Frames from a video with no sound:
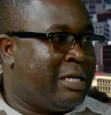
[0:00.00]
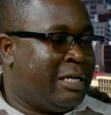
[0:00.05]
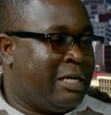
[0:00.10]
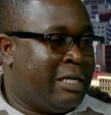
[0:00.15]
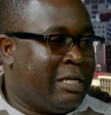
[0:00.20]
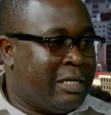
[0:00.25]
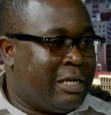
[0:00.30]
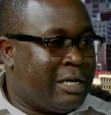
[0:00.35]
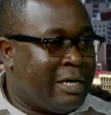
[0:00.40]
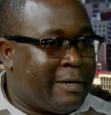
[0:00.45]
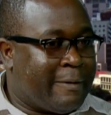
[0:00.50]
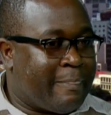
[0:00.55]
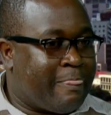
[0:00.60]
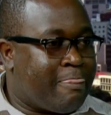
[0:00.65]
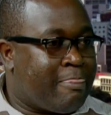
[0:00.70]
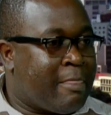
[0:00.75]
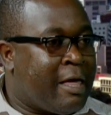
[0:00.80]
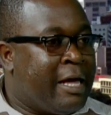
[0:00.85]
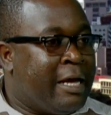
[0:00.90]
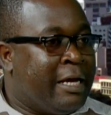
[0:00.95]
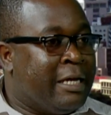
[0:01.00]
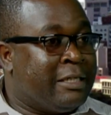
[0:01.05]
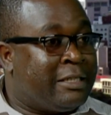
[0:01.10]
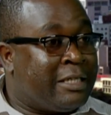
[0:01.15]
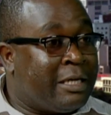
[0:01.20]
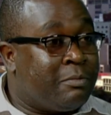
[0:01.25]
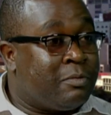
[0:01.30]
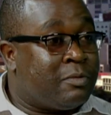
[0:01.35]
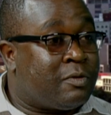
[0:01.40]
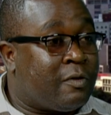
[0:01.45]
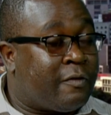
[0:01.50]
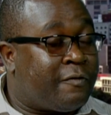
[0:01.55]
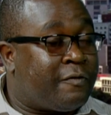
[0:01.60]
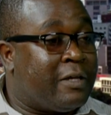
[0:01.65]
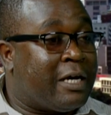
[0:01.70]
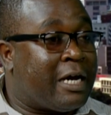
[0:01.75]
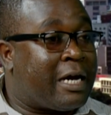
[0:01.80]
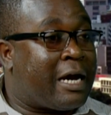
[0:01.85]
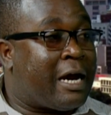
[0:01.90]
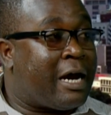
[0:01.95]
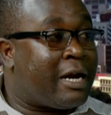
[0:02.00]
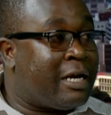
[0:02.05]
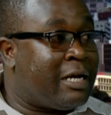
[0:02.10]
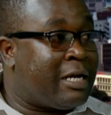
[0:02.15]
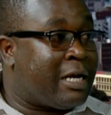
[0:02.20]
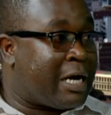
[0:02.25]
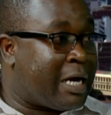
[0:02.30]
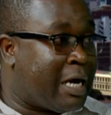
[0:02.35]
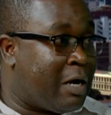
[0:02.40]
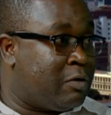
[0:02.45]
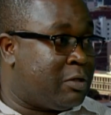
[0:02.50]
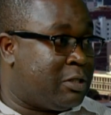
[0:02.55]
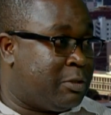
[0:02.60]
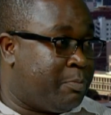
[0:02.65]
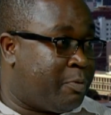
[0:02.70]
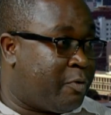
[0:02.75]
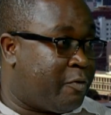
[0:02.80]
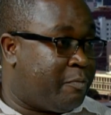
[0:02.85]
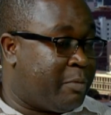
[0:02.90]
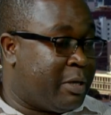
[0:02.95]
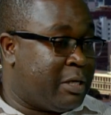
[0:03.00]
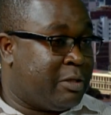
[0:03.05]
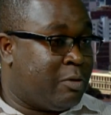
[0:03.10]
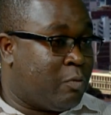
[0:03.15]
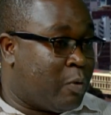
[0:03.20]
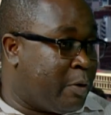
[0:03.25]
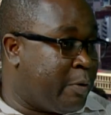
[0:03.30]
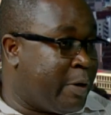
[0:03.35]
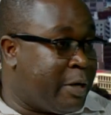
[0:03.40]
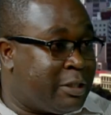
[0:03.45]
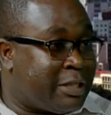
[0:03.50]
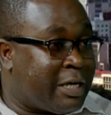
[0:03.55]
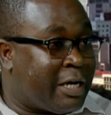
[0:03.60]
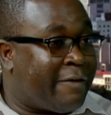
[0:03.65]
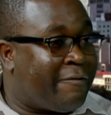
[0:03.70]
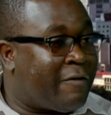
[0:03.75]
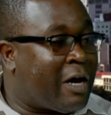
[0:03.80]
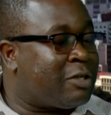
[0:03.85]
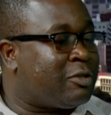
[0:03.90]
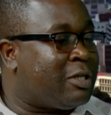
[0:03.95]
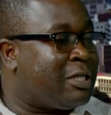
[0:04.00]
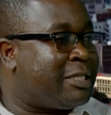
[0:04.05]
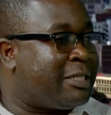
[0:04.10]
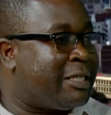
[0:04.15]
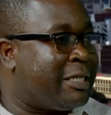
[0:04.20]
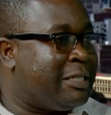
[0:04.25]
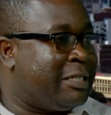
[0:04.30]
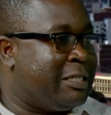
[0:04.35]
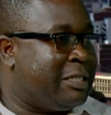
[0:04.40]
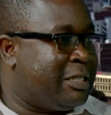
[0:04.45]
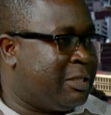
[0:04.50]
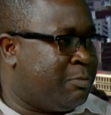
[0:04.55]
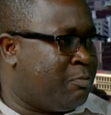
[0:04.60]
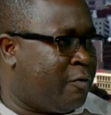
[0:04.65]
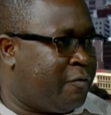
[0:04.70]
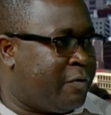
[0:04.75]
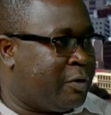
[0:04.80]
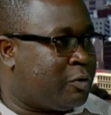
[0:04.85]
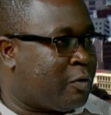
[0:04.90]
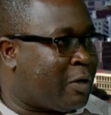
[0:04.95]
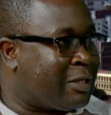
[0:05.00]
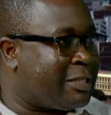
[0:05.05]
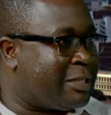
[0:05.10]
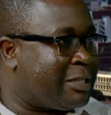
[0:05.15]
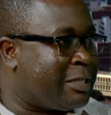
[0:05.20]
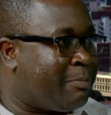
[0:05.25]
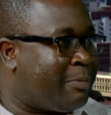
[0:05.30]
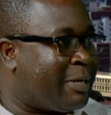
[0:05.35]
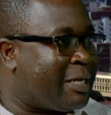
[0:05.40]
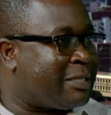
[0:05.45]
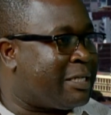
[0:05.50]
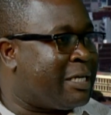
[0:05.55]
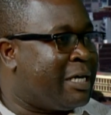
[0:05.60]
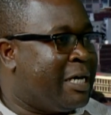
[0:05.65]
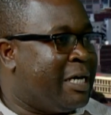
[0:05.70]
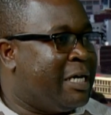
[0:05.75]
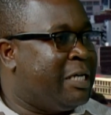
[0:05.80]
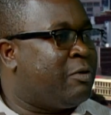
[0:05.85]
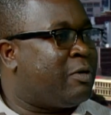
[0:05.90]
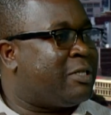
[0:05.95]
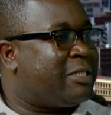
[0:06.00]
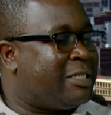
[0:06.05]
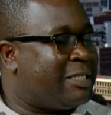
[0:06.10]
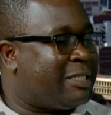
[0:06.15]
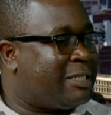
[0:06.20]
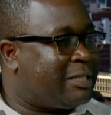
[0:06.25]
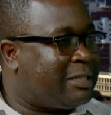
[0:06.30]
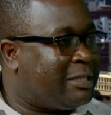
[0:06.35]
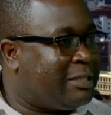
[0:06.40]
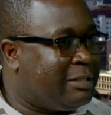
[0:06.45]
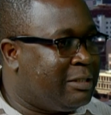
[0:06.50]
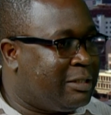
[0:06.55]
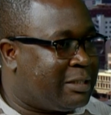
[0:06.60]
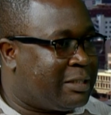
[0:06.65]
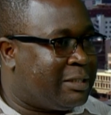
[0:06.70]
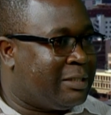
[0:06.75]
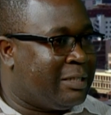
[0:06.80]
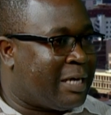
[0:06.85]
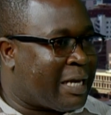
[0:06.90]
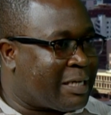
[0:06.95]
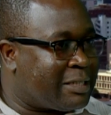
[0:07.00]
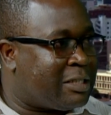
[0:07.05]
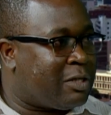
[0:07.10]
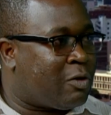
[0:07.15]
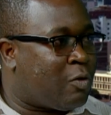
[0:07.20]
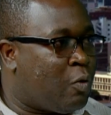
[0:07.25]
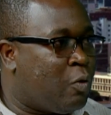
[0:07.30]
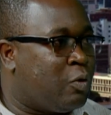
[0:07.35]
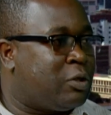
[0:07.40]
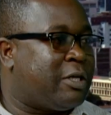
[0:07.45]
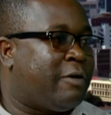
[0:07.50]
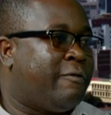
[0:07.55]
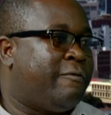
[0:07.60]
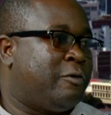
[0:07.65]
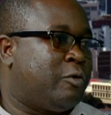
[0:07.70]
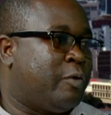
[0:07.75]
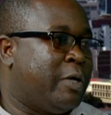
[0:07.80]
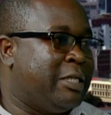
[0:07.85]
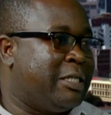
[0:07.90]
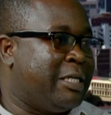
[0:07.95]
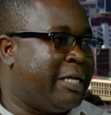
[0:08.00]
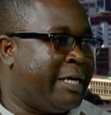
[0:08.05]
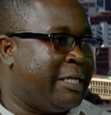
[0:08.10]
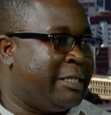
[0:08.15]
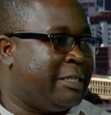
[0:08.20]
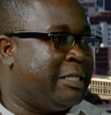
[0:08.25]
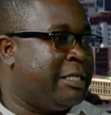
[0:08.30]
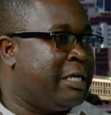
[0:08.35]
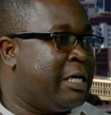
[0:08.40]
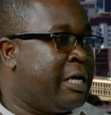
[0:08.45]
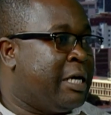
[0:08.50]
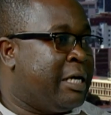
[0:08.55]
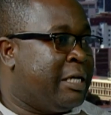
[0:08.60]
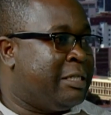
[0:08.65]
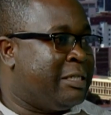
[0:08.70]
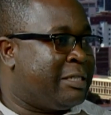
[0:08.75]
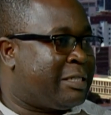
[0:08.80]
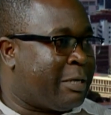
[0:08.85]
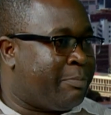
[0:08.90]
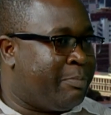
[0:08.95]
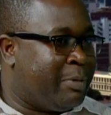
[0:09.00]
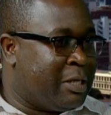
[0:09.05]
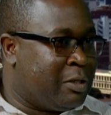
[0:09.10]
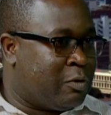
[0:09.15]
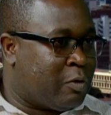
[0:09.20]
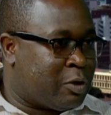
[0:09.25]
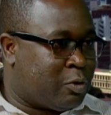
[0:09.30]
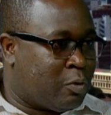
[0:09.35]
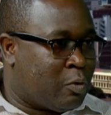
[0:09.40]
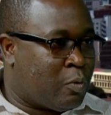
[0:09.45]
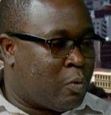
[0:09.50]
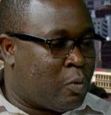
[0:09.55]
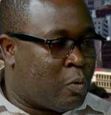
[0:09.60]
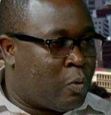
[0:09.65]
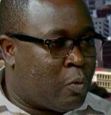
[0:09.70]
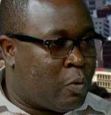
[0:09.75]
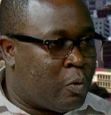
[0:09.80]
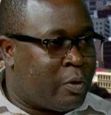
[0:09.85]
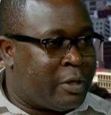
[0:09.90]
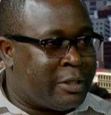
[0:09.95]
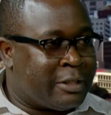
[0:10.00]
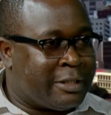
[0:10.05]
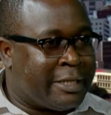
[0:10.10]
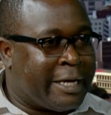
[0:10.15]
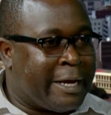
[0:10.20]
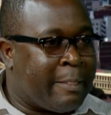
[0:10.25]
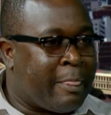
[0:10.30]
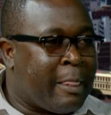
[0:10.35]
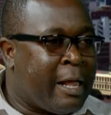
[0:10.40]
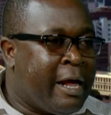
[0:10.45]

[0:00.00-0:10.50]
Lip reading: And in terms of the current account improvement, the way which I have actually said it is moving towards the surplus, it was this last quarter of 2019, the stability was always there.